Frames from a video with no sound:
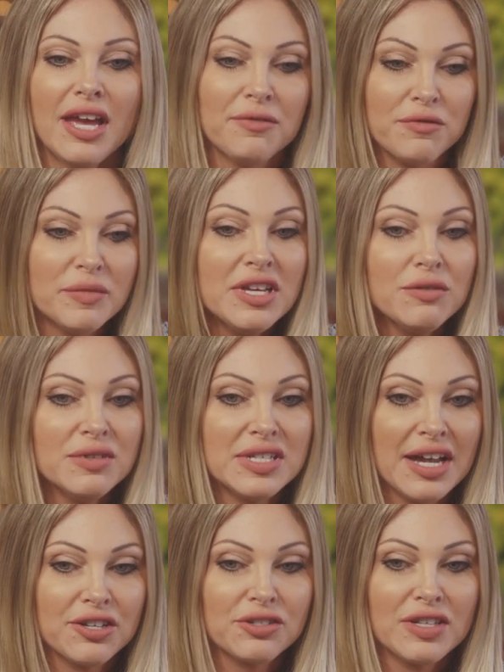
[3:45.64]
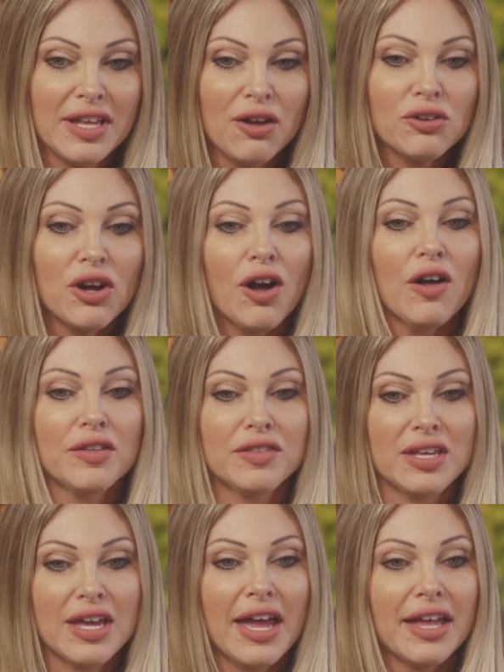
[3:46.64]
And for me, it was actually the alcohol
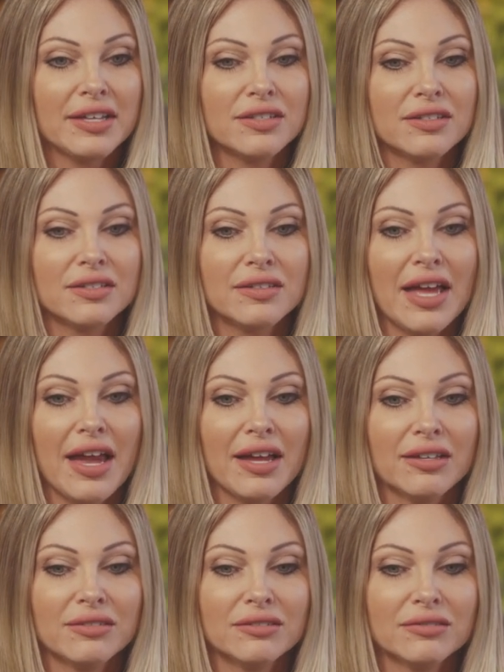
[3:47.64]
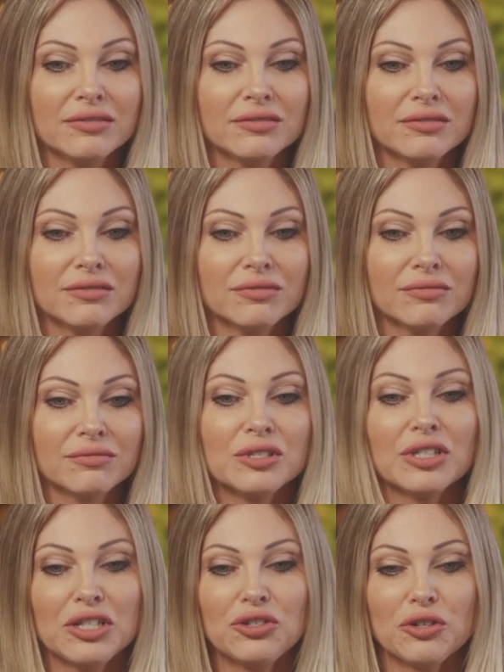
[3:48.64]
in the end that
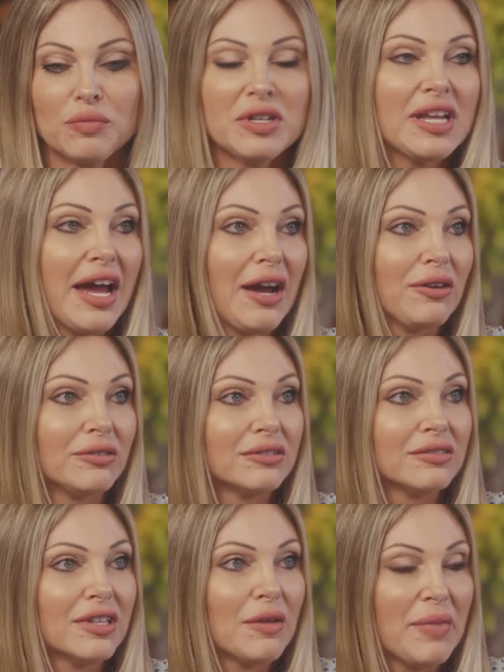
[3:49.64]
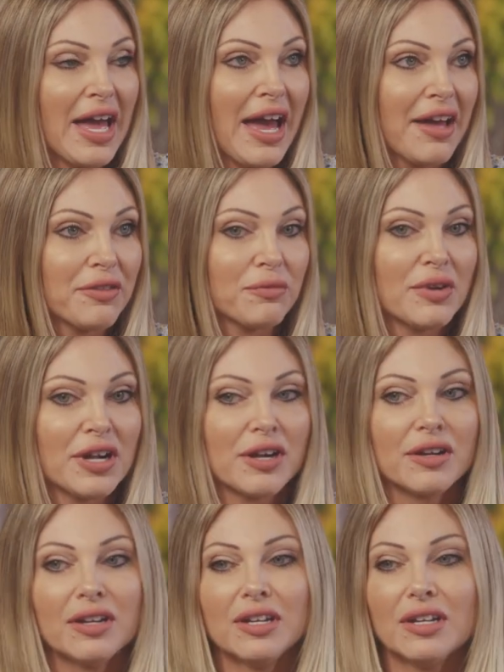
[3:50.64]
really took me down a yeah. path
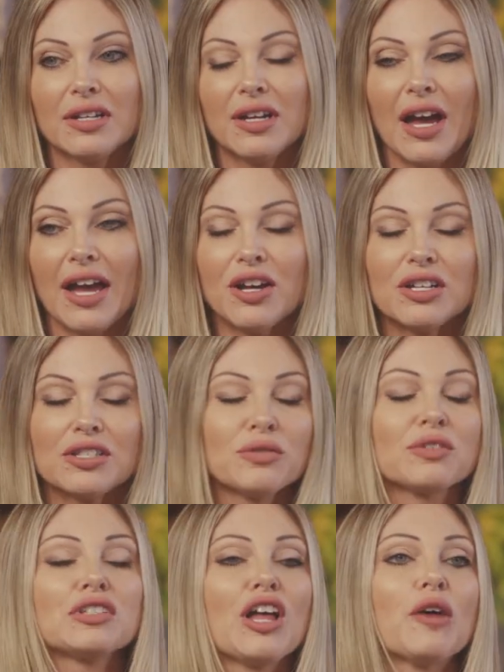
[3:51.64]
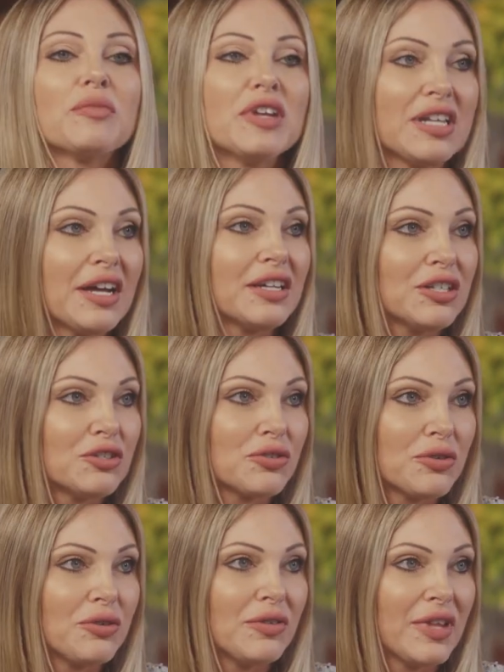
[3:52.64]
where I got so sloppy and out of
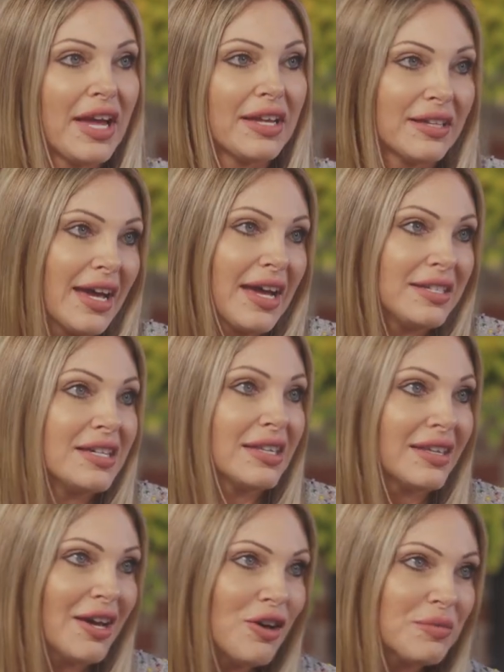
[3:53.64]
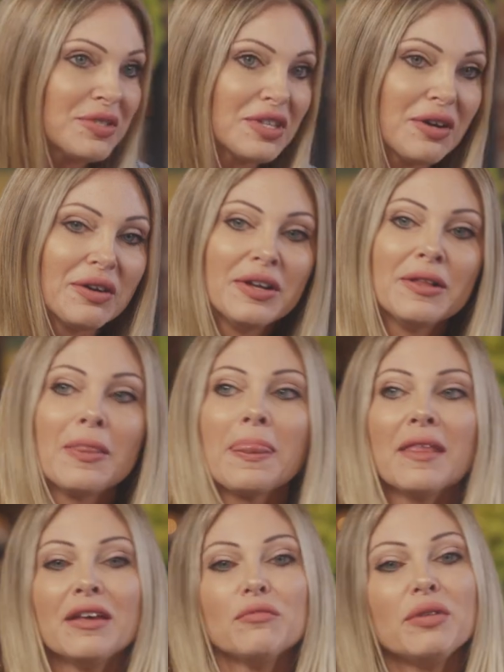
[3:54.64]
control that I had to get the help. Uh, so, right.
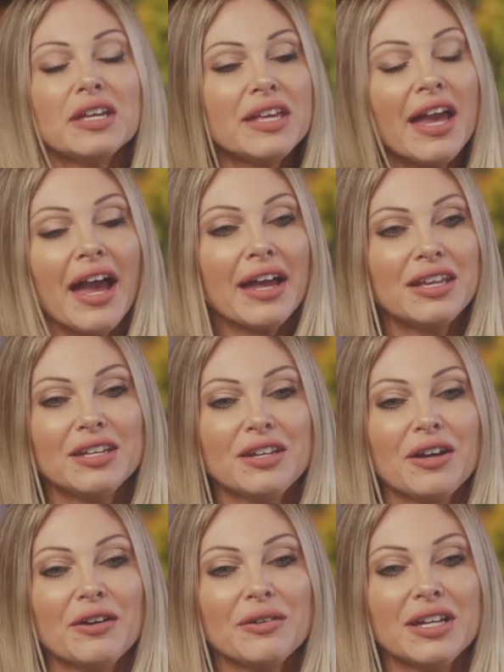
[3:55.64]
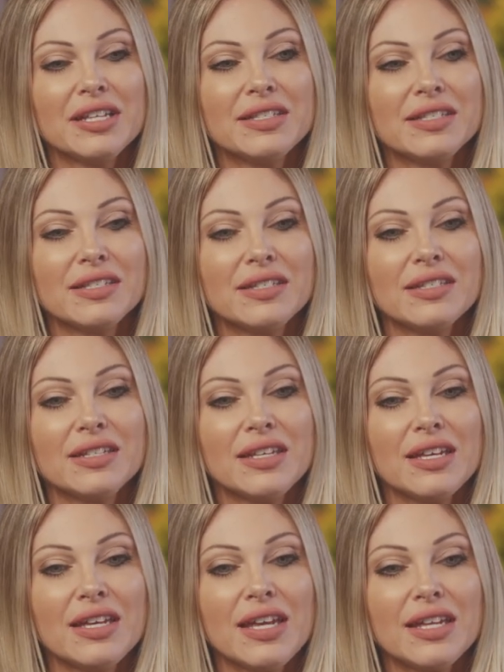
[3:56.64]
but yeah, you know, it's
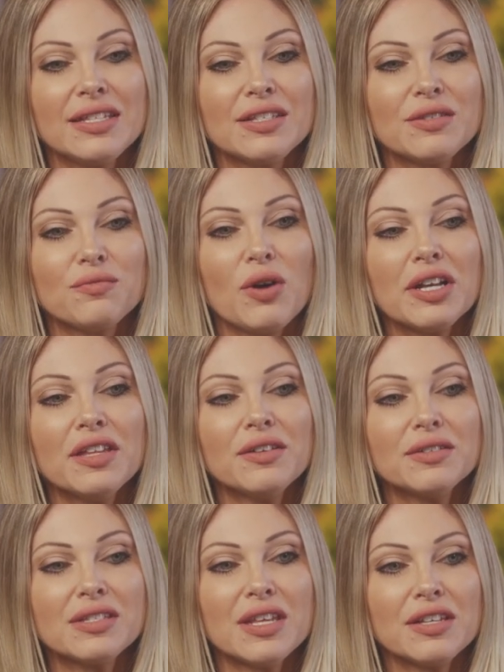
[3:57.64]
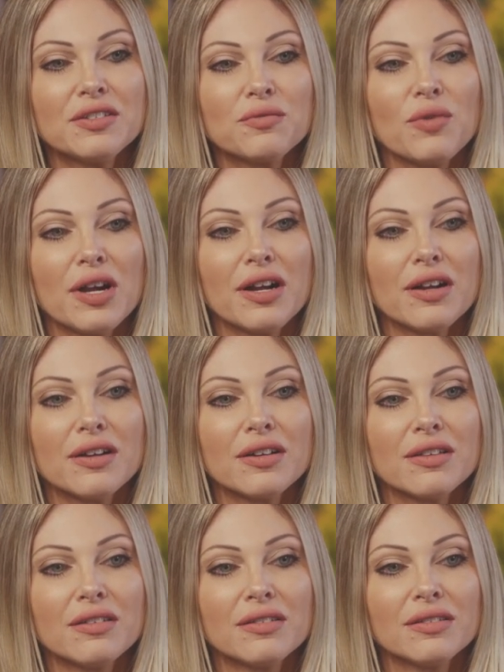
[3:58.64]
it's one of those things
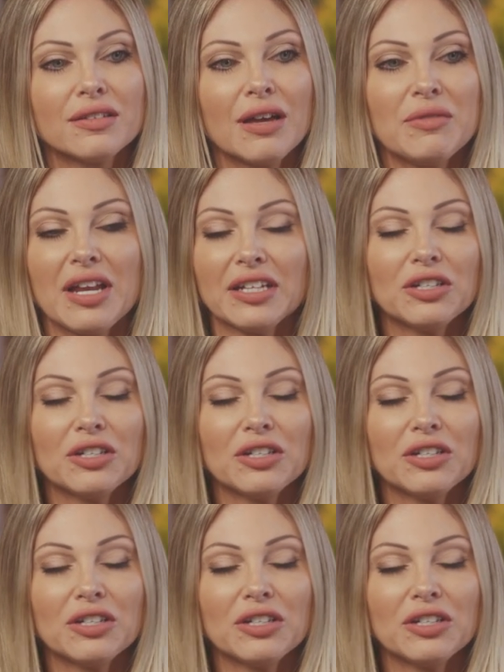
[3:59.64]
where I mean, I